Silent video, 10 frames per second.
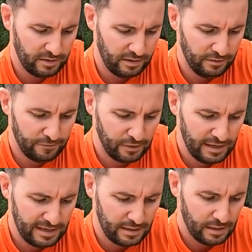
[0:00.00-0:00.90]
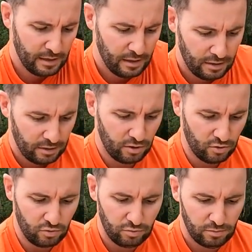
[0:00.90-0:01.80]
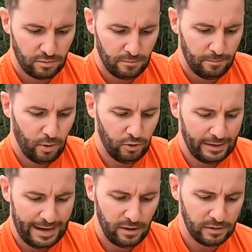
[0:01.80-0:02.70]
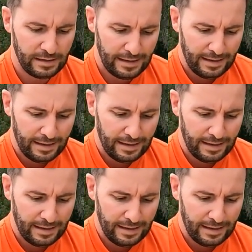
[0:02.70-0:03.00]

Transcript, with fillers: To inflate, you pull it out